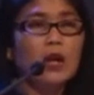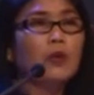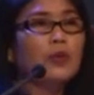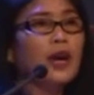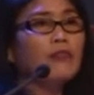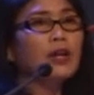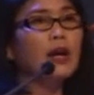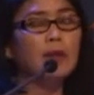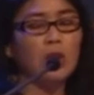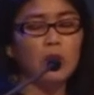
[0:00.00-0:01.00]
We have
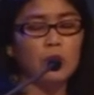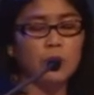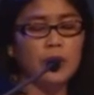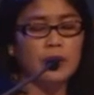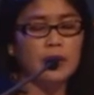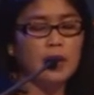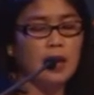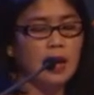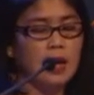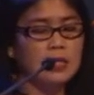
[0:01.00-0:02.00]
come a long way
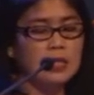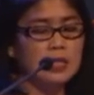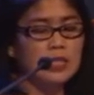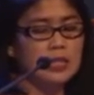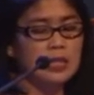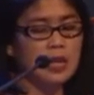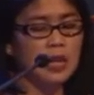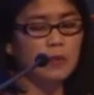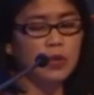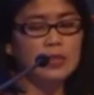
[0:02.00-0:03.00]
since the
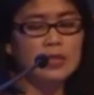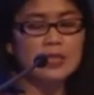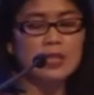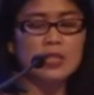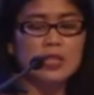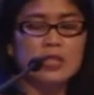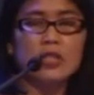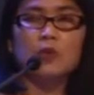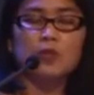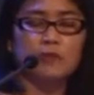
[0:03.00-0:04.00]
time when distance
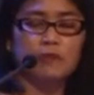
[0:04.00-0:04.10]
learning was